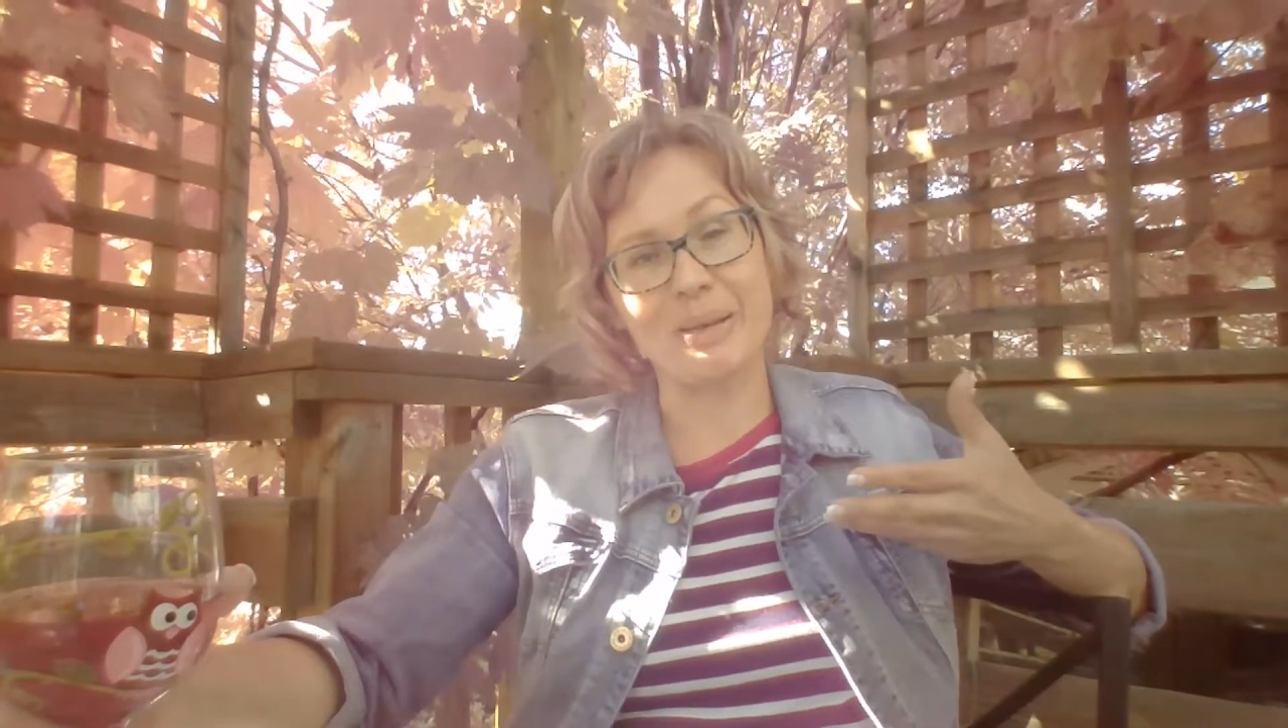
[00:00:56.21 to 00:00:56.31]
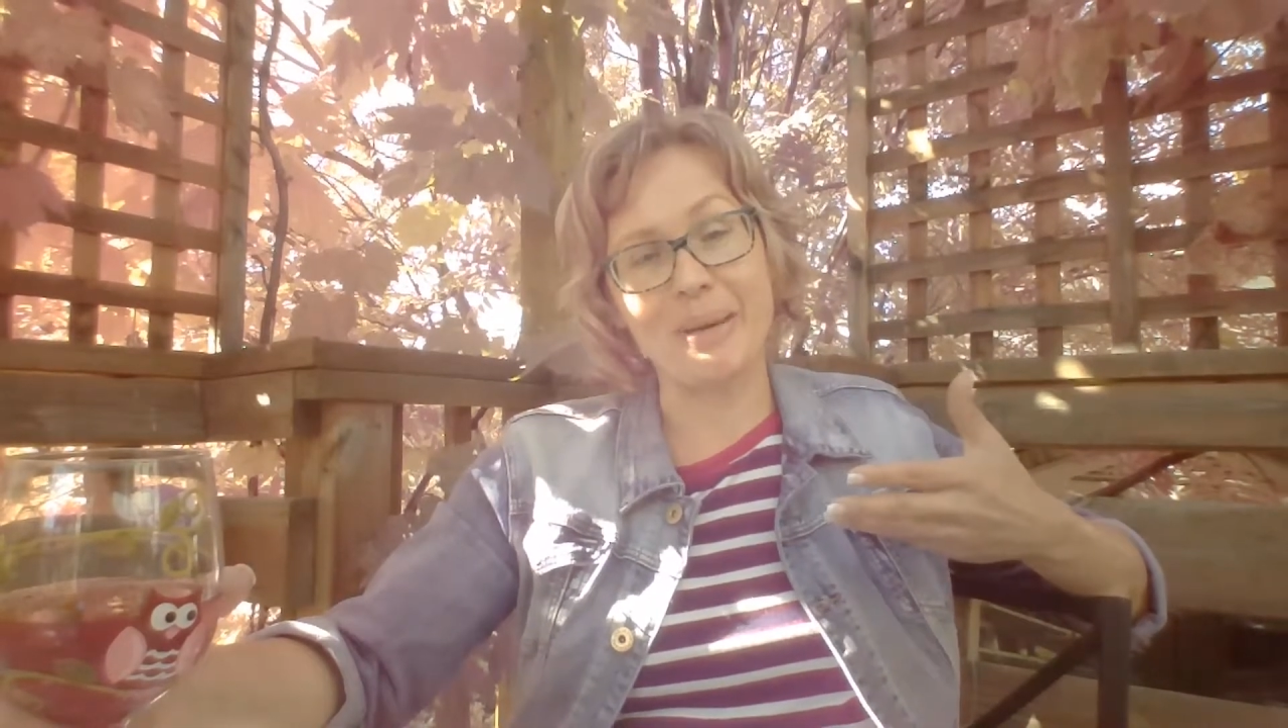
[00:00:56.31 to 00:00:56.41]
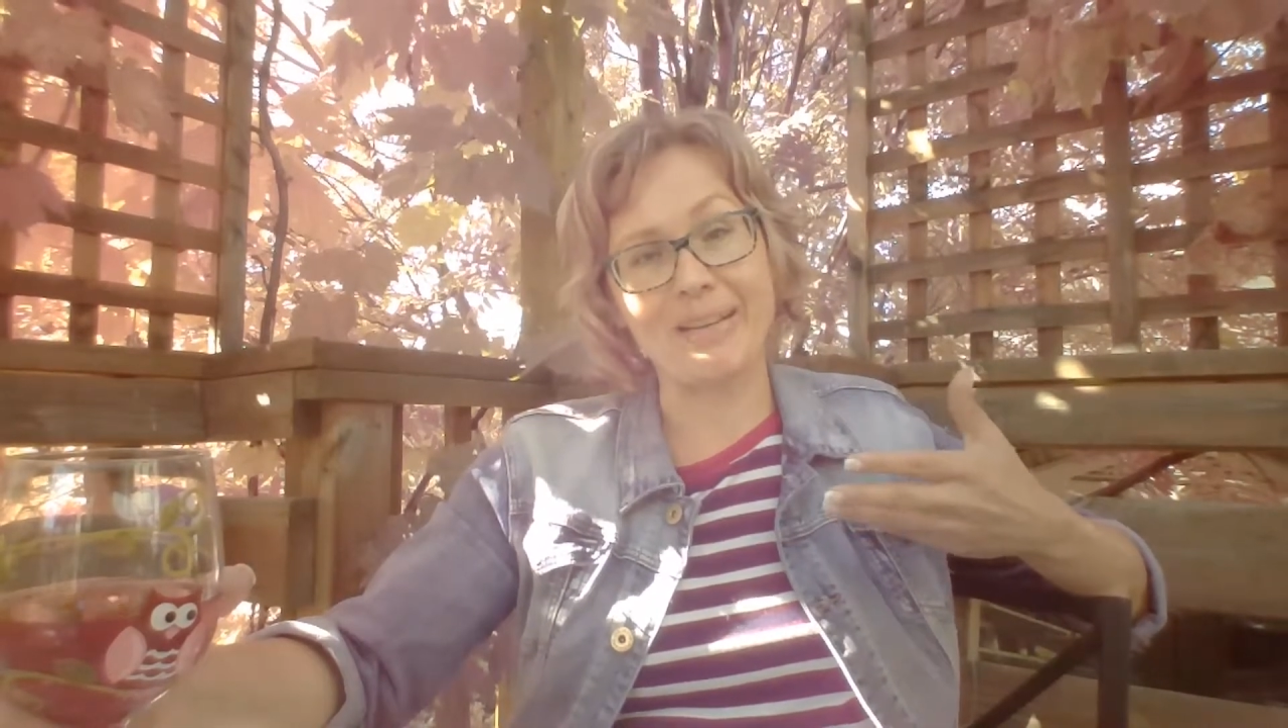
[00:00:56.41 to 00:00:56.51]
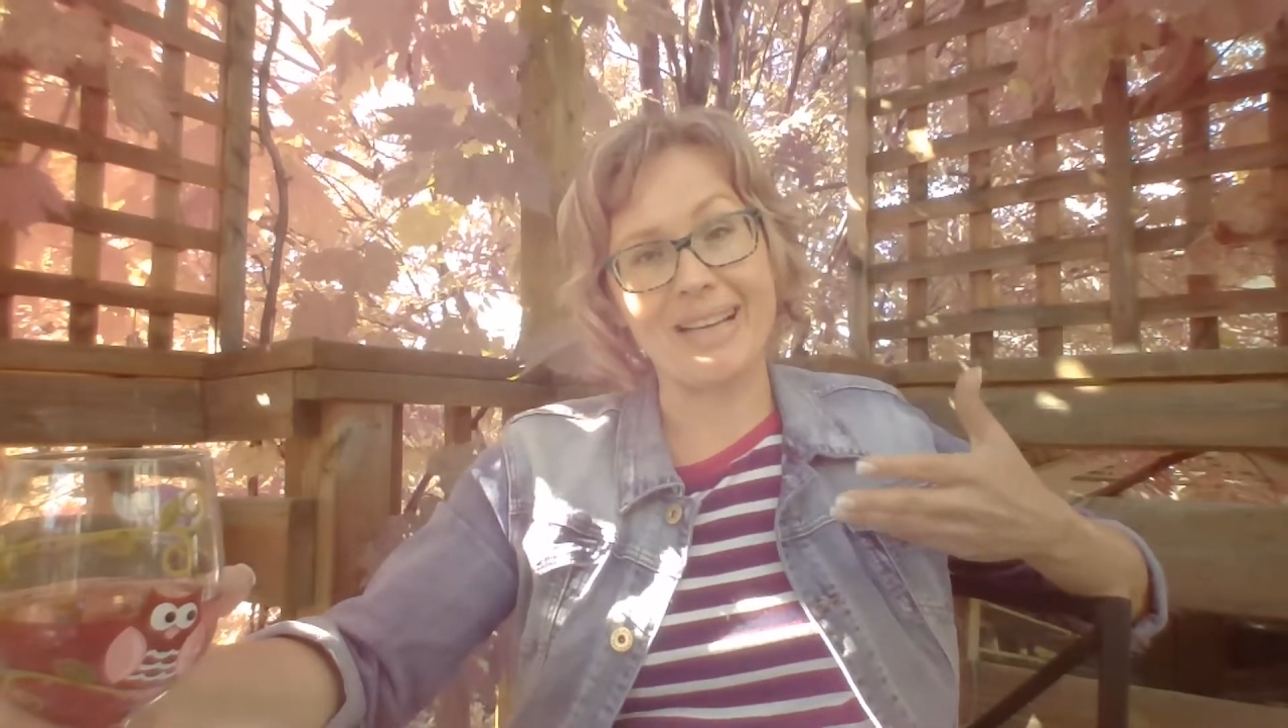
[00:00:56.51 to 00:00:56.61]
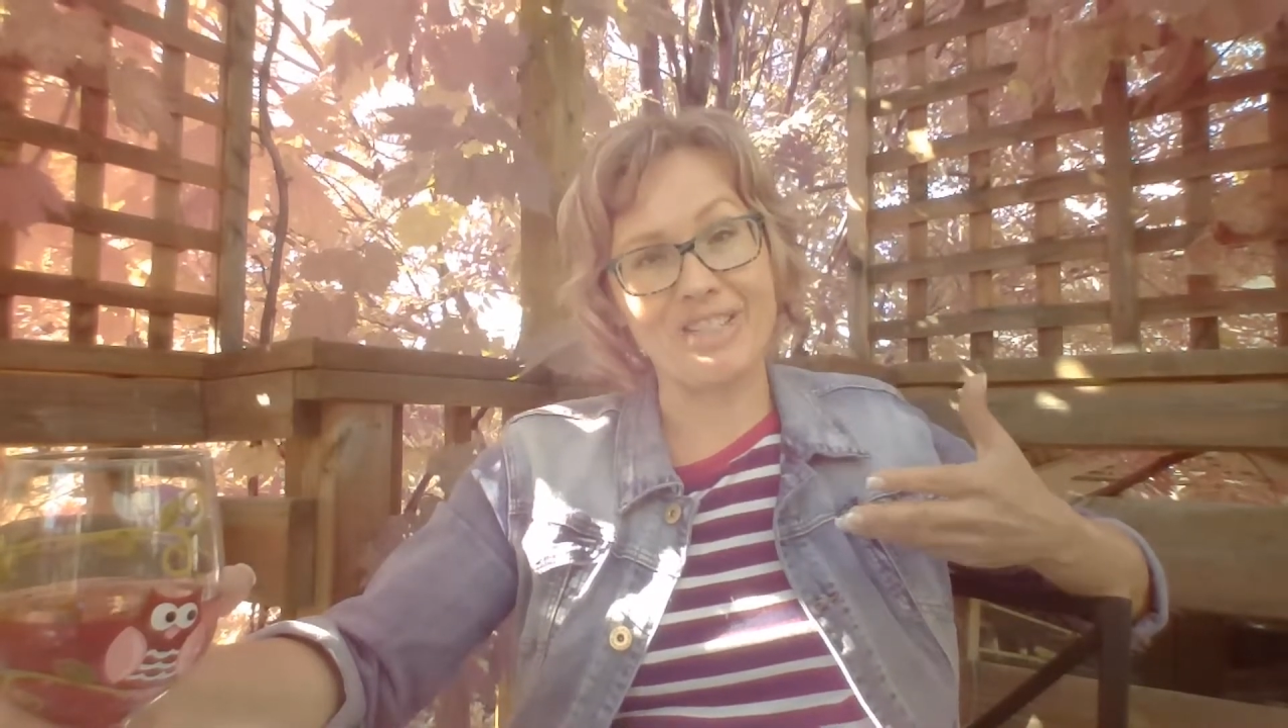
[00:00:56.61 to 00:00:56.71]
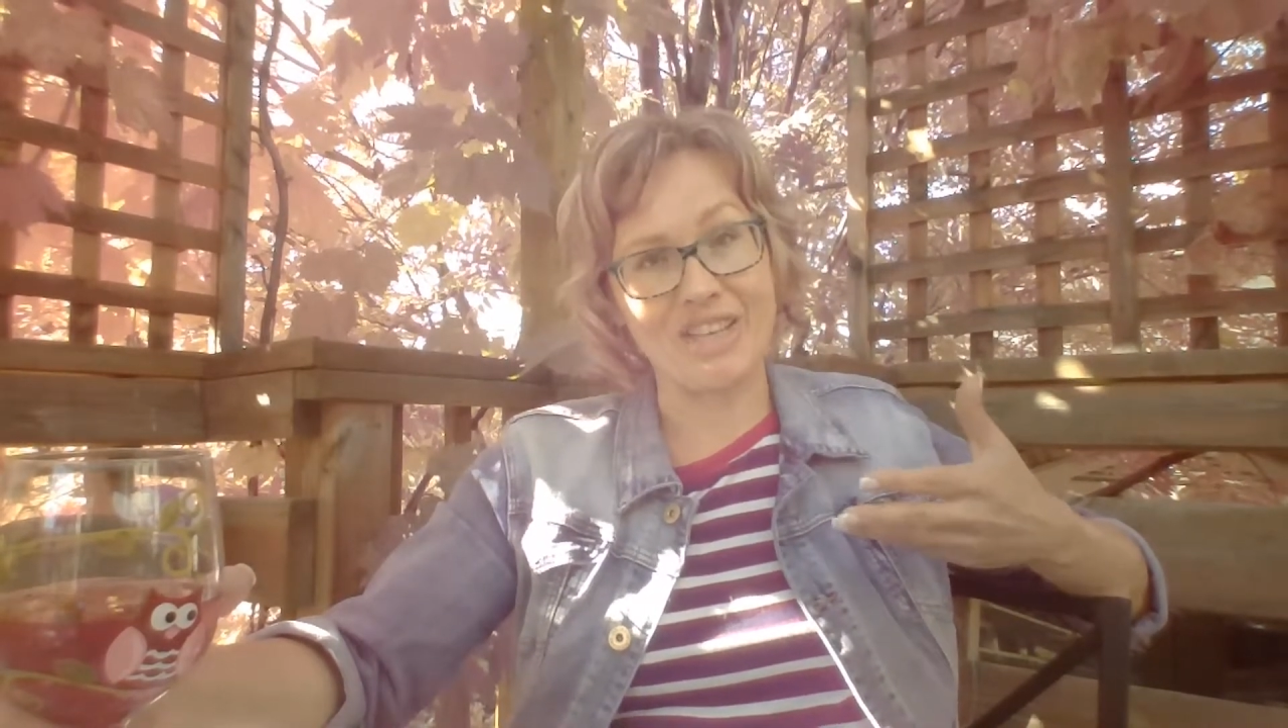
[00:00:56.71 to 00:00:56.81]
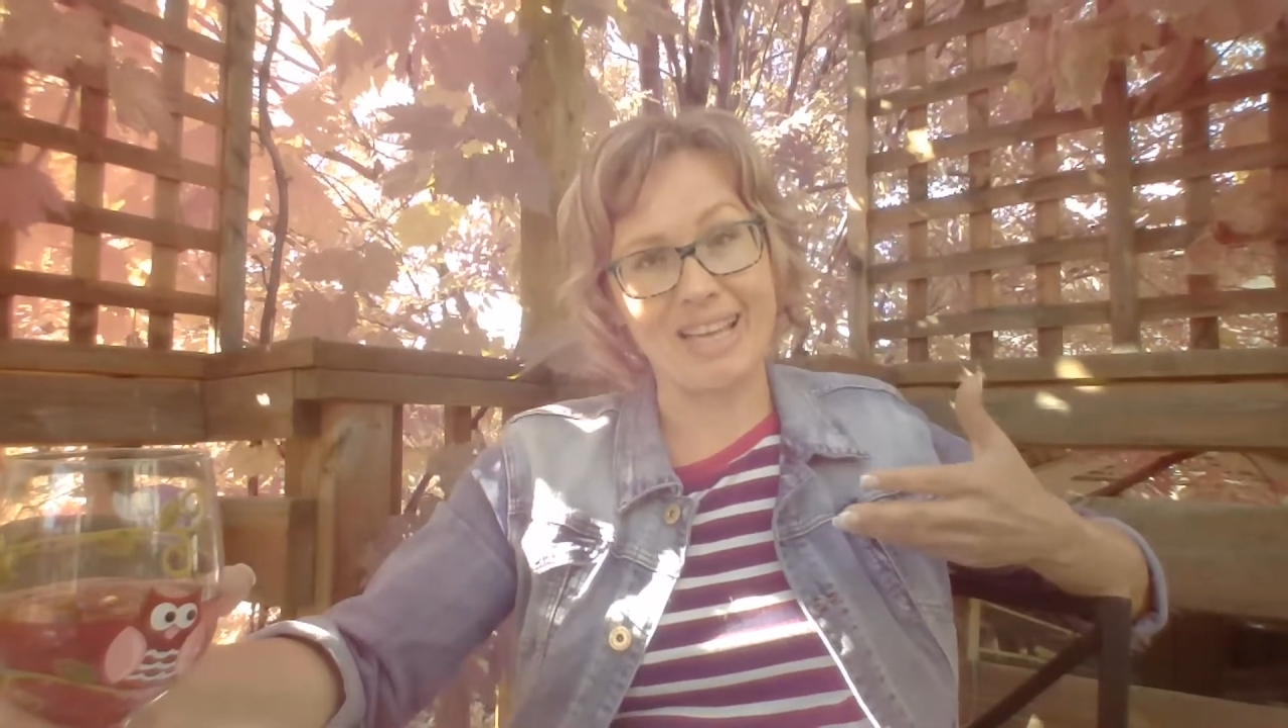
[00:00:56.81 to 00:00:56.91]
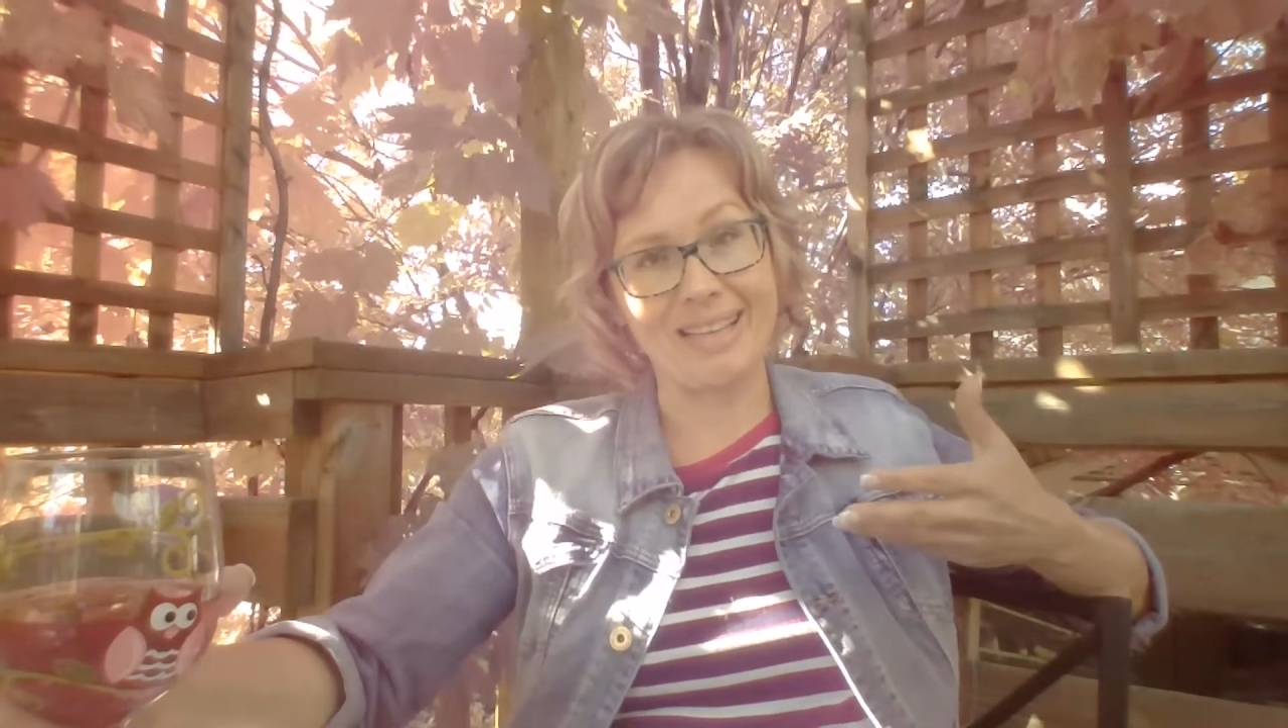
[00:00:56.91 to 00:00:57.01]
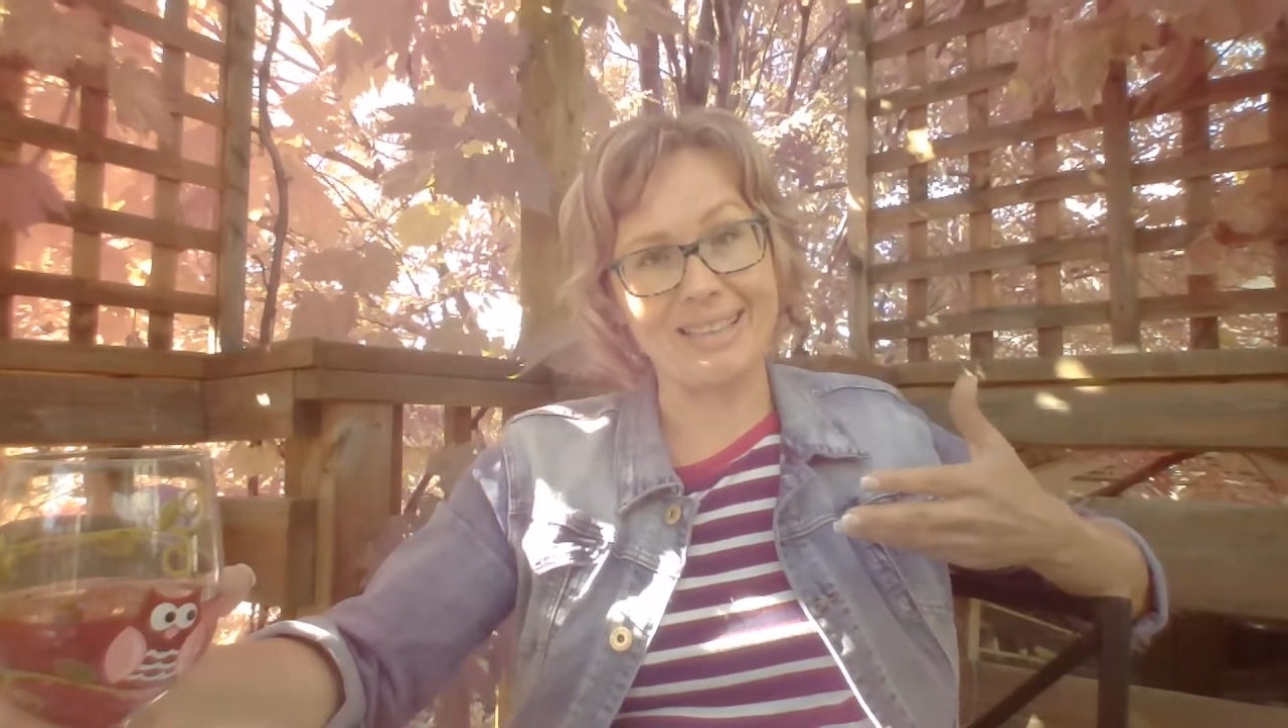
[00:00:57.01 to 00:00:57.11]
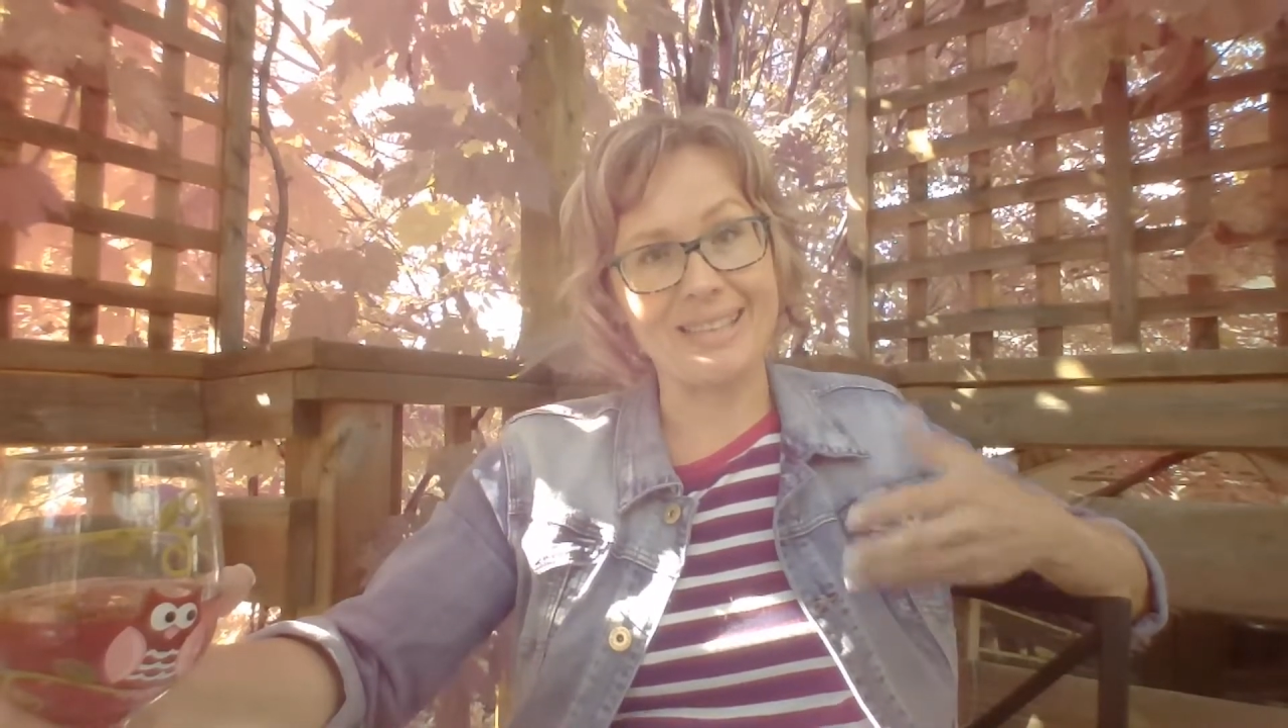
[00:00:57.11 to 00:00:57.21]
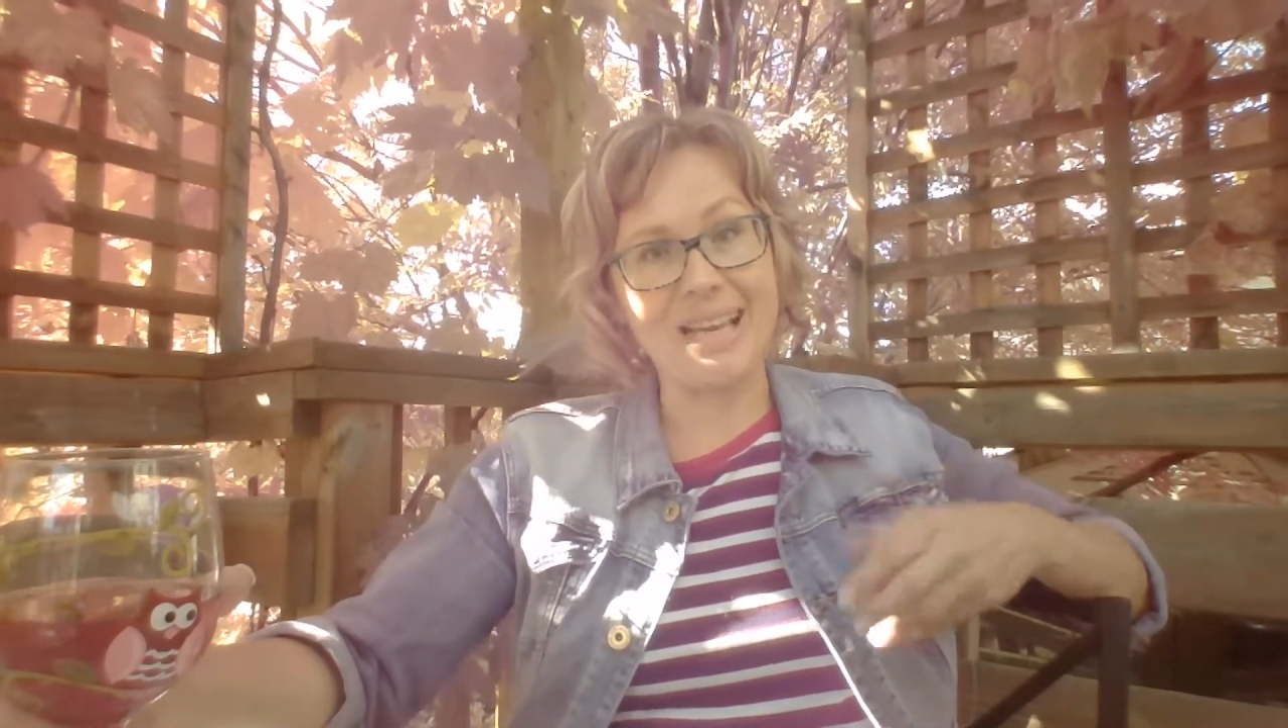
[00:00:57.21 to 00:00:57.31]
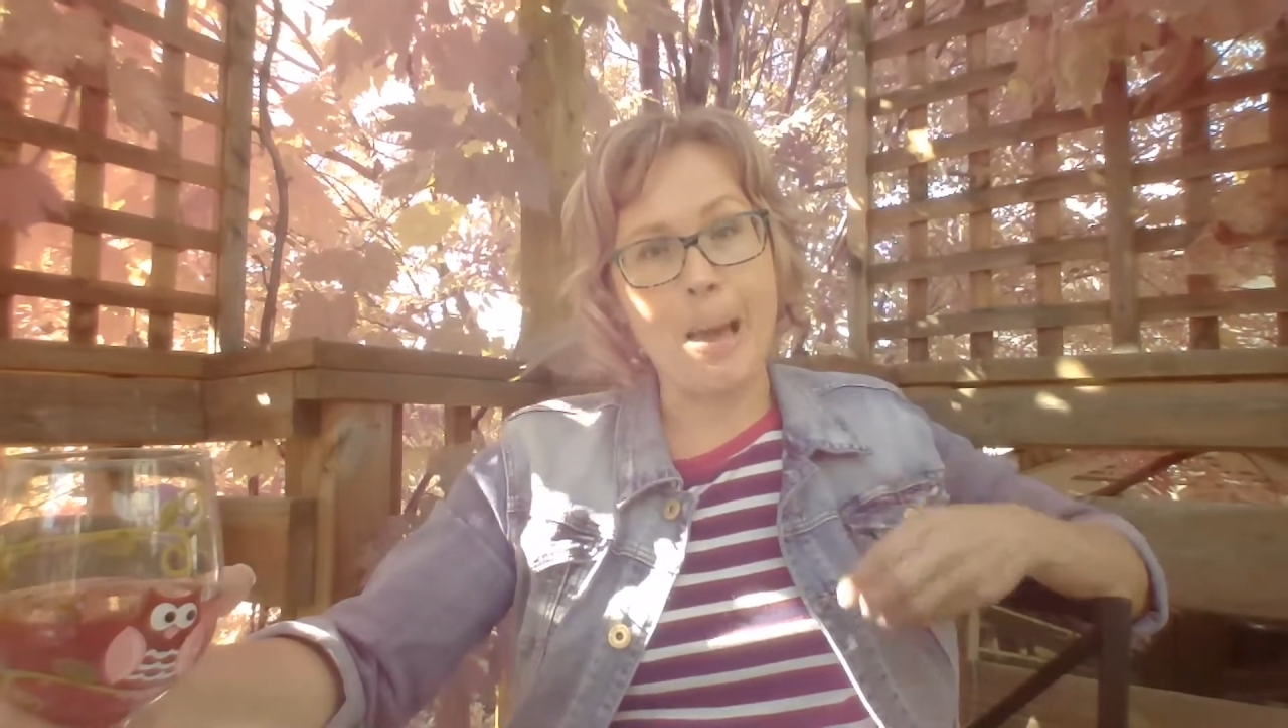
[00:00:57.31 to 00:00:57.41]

about educating.